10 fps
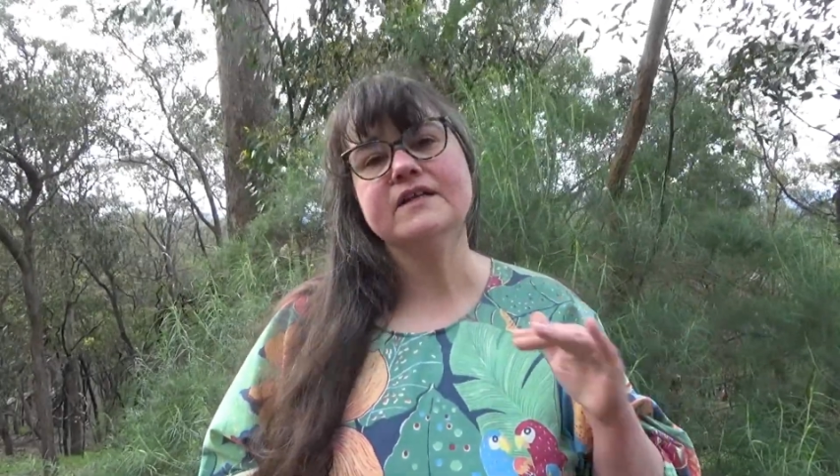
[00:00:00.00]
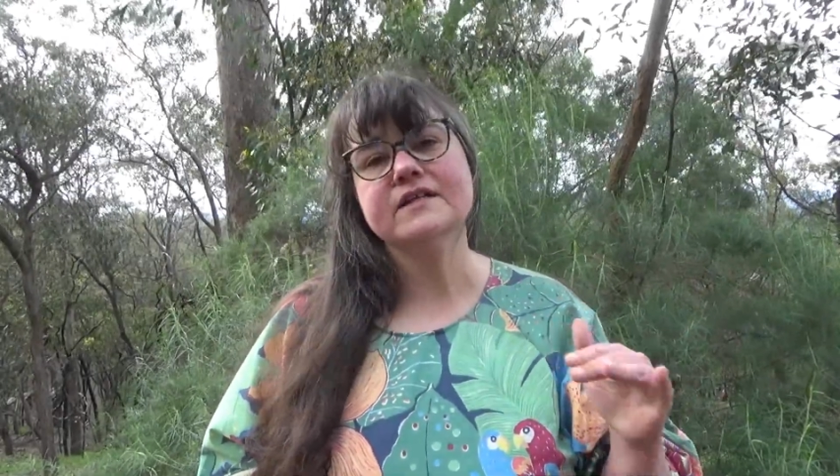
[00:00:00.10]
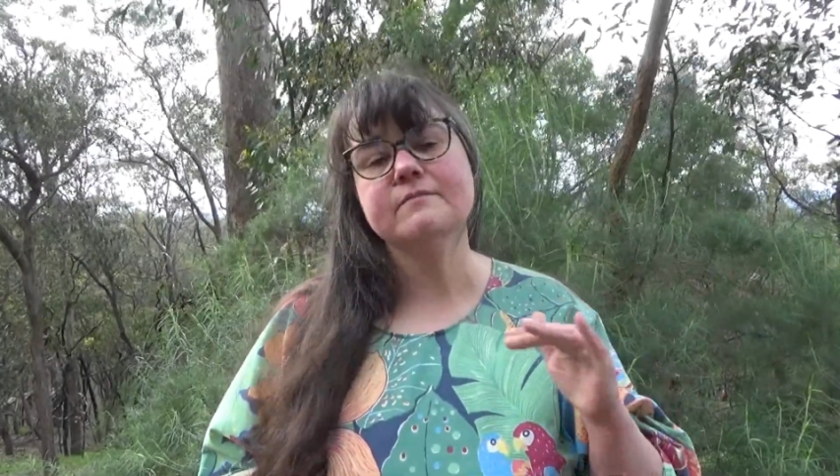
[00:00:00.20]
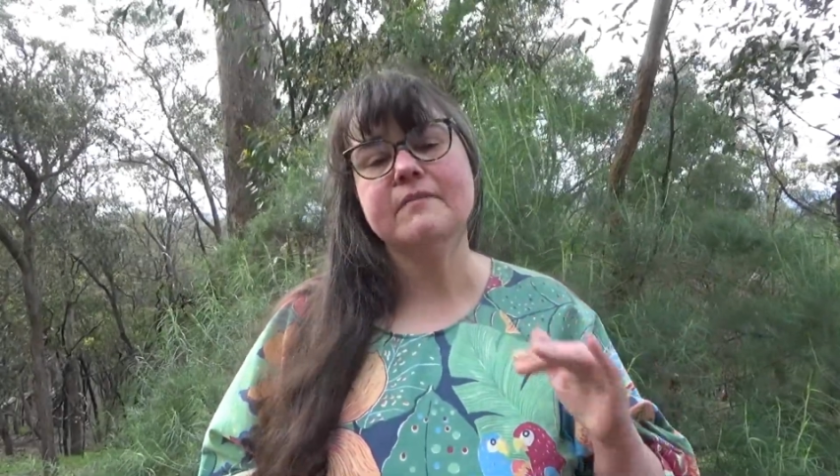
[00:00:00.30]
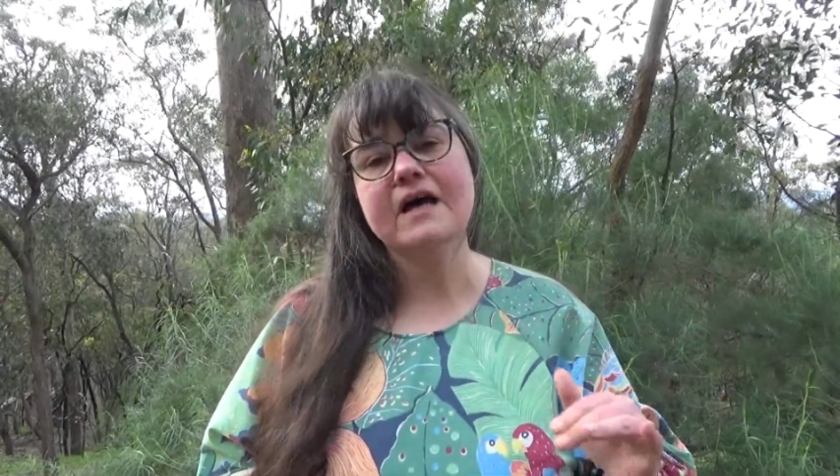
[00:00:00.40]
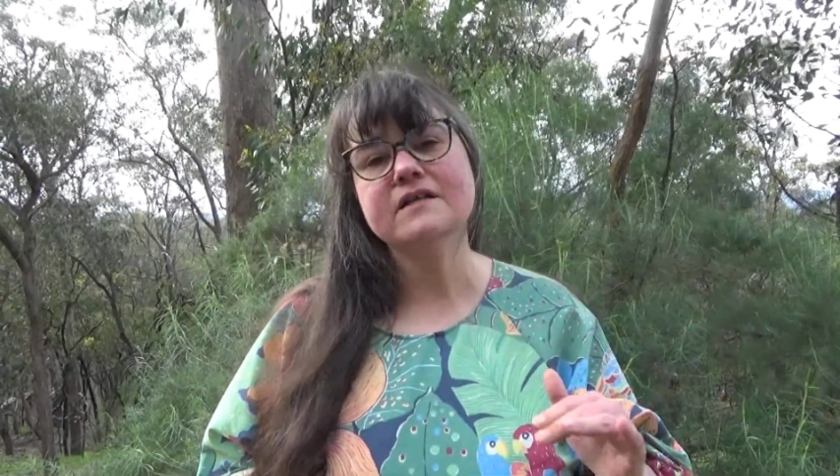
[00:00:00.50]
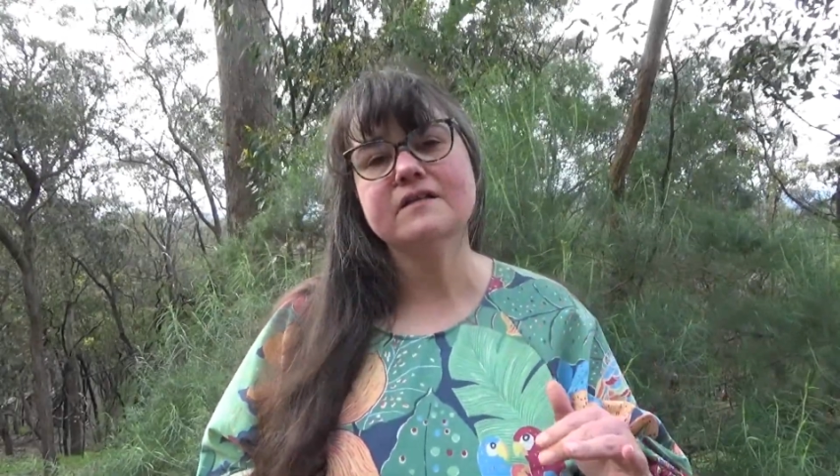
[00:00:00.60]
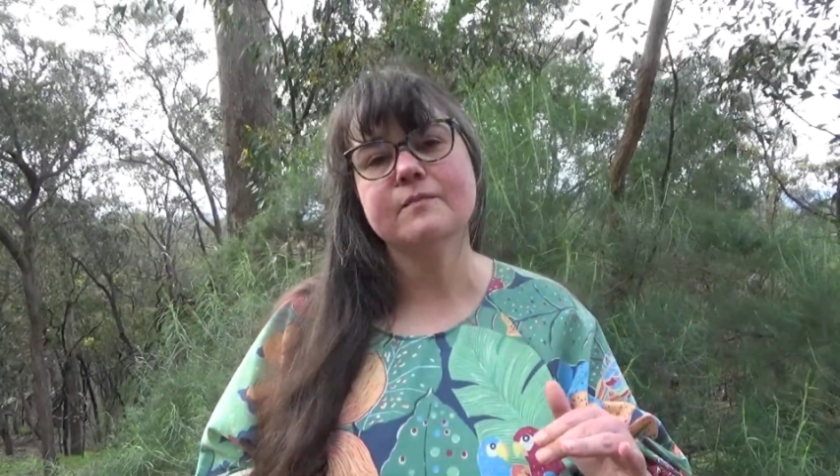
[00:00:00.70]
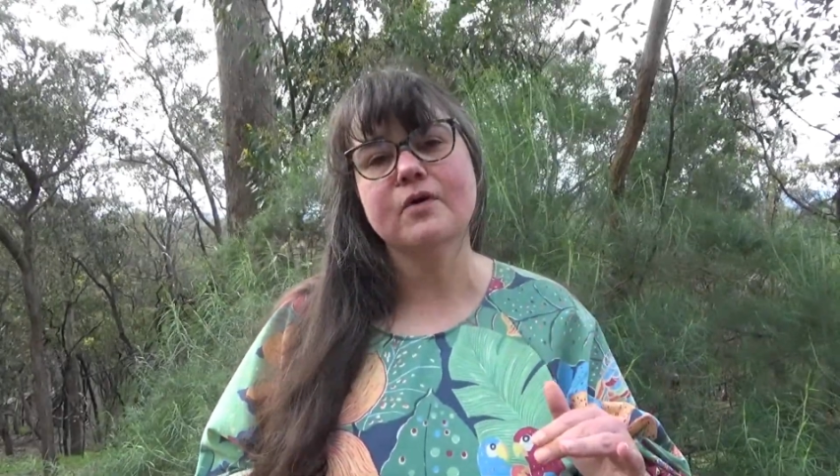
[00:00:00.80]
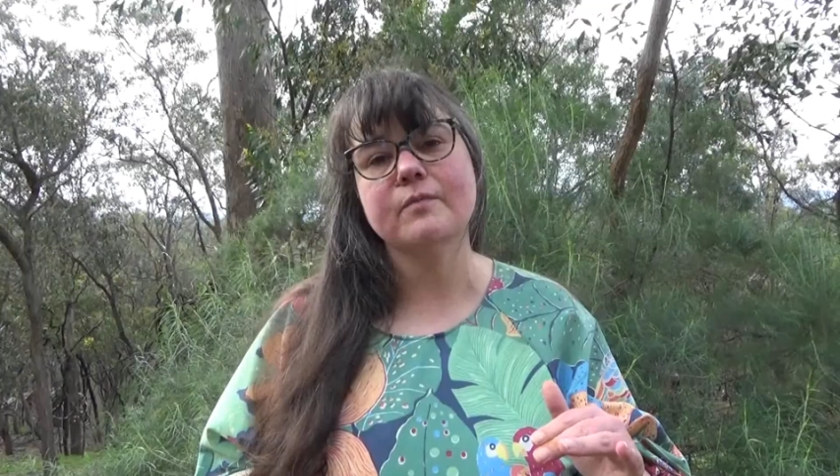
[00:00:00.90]
under the mud
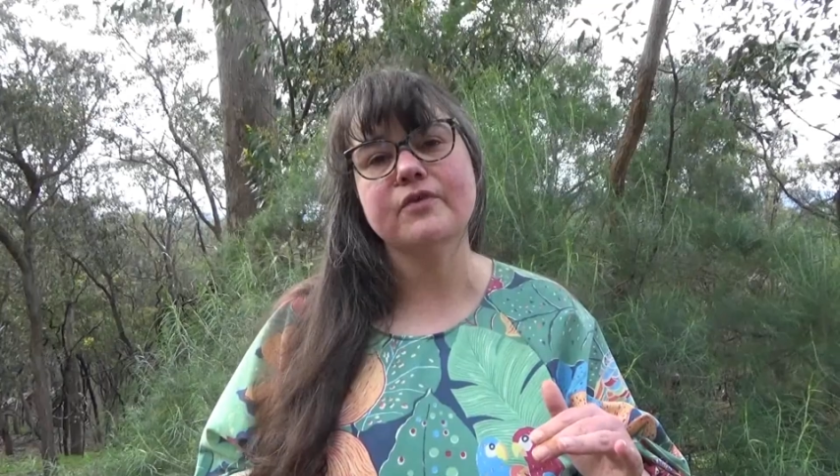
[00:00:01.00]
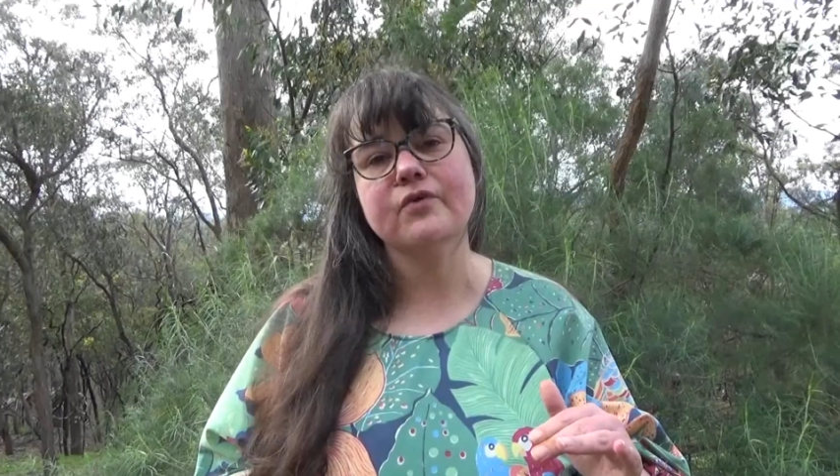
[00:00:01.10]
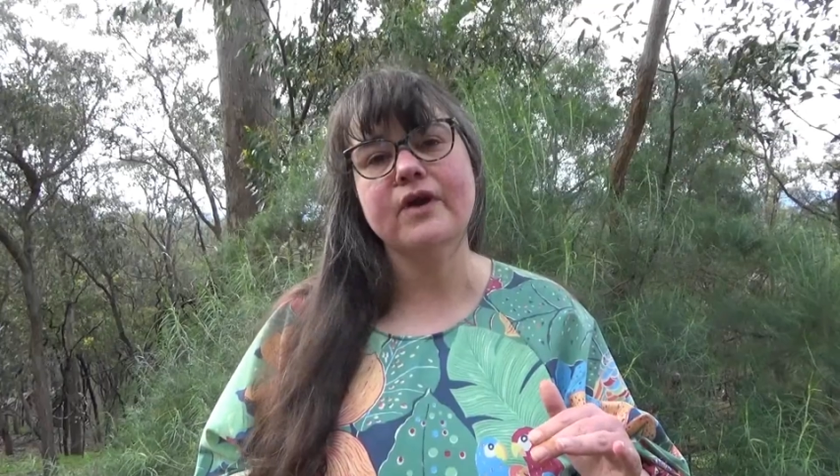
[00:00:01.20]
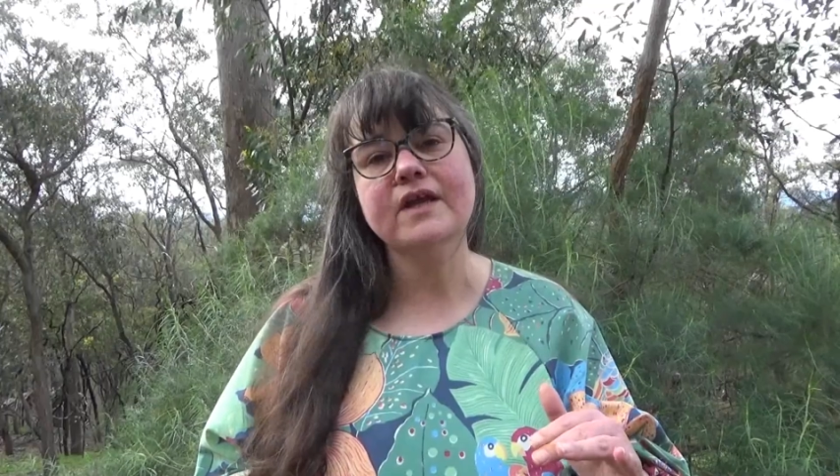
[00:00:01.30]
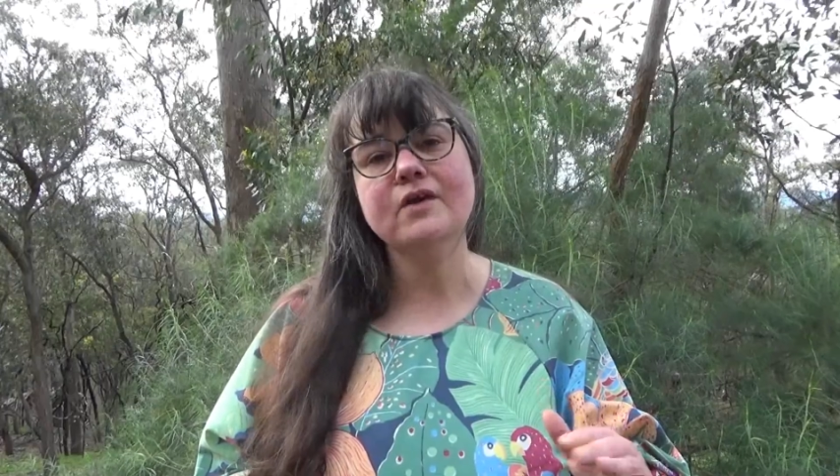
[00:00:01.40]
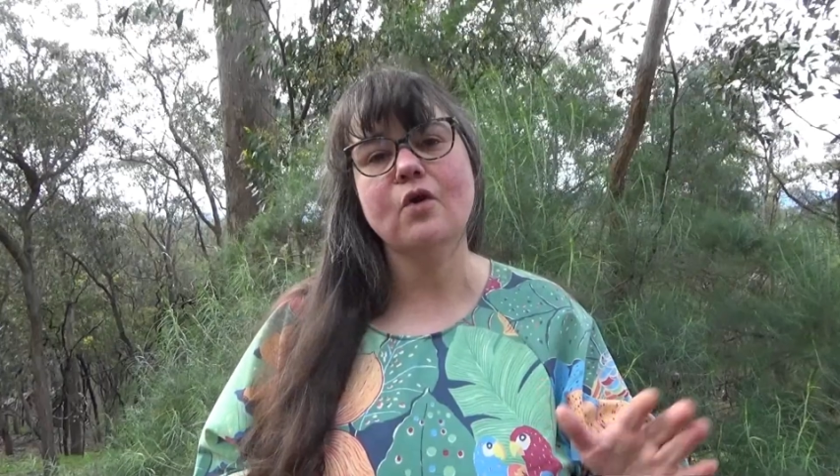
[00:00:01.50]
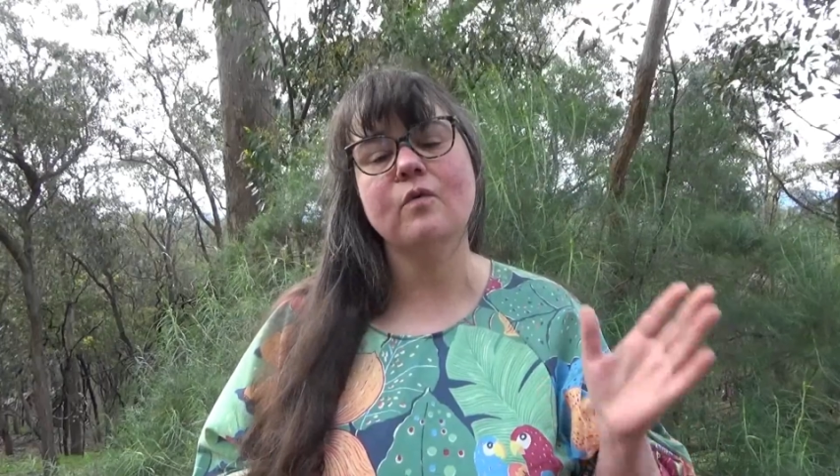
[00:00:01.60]
at the bottom of the creek